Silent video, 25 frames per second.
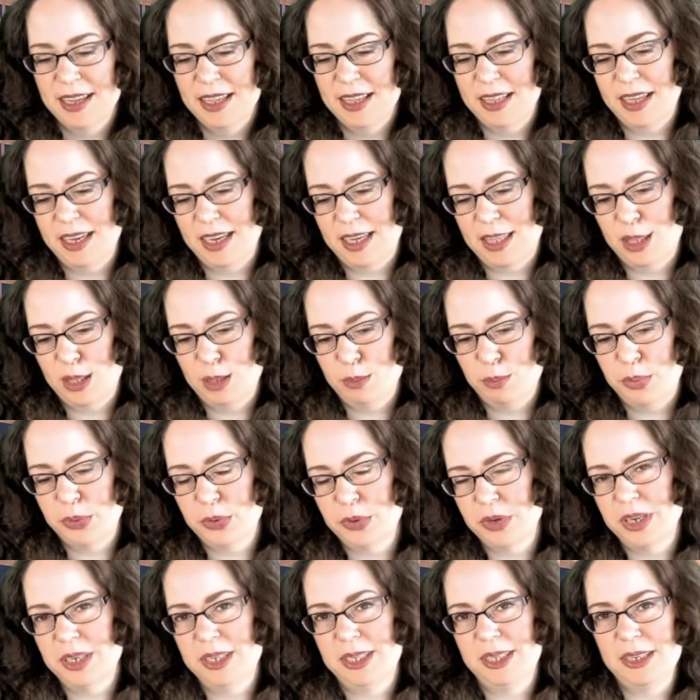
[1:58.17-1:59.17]
like the
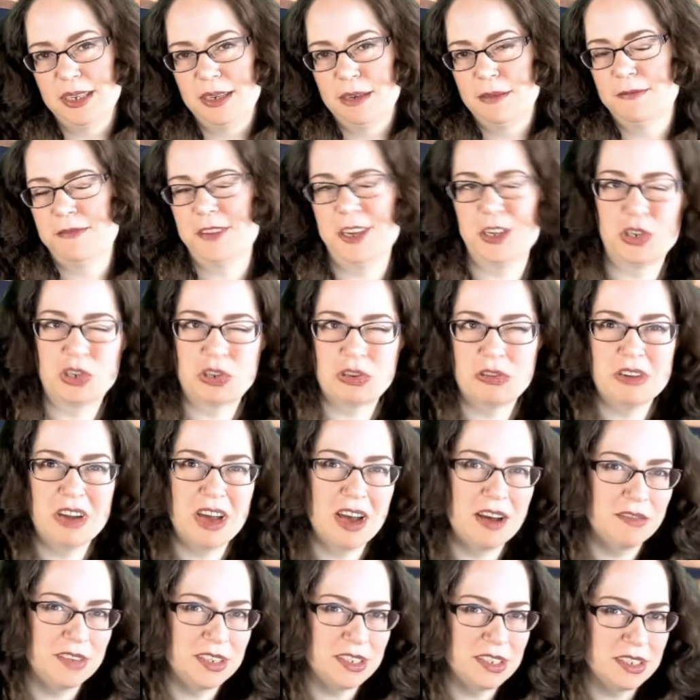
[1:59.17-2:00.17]
boys eat adventure
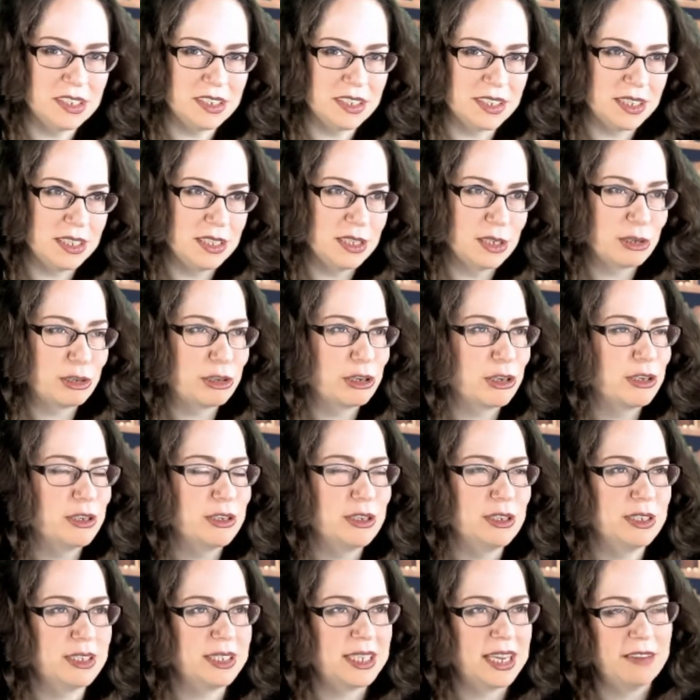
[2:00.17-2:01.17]
novels and the
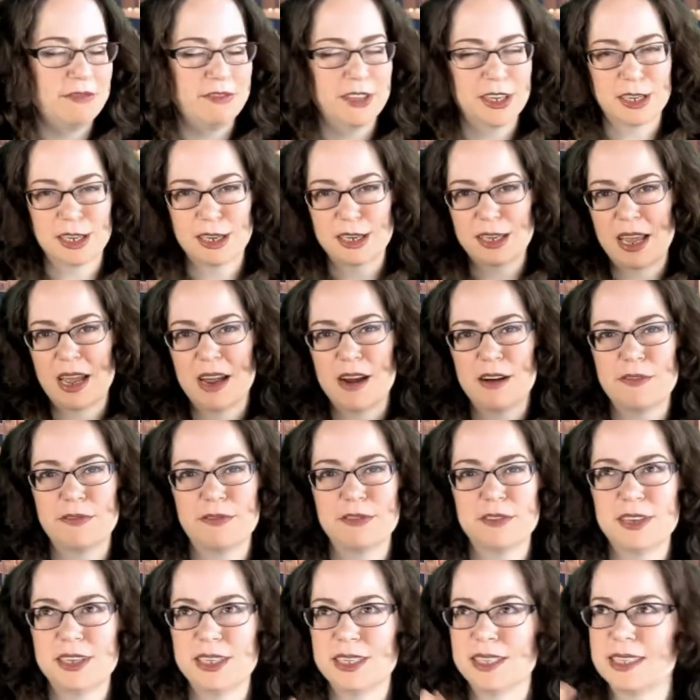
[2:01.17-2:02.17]
girls have like a carefully